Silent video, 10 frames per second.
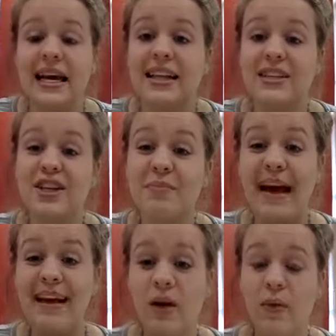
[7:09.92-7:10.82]
Let's look
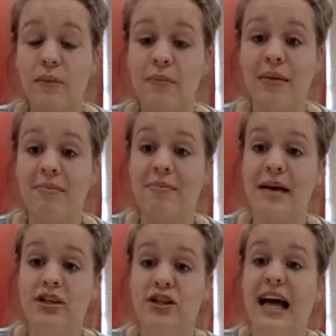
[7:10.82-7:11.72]
back at our word problem and
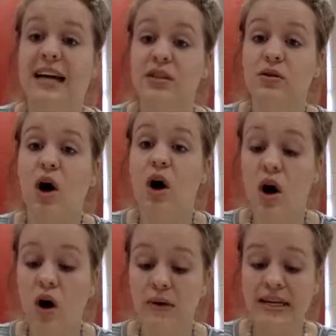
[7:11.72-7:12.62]
make sure that's
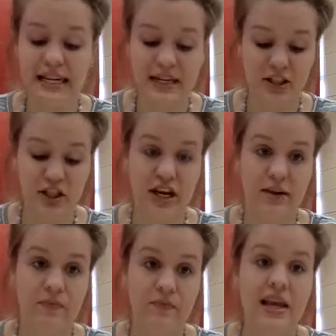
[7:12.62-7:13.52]
all we needed to
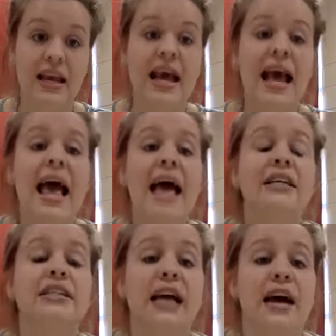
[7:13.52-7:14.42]
do.
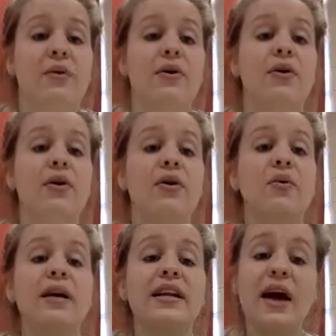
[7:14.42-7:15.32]
So
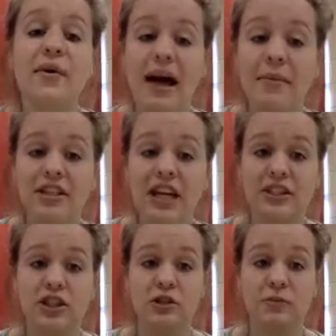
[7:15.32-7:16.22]
we know how much
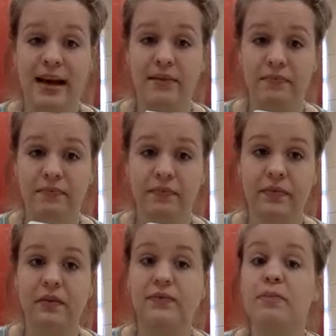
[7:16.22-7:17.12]
Hector spent
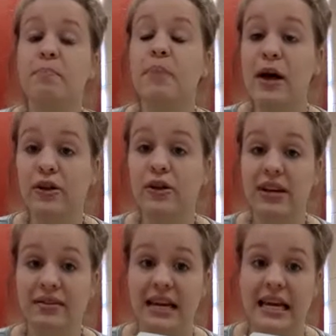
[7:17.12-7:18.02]
for both
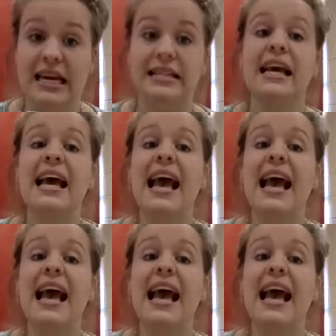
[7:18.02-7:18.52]
DVDs,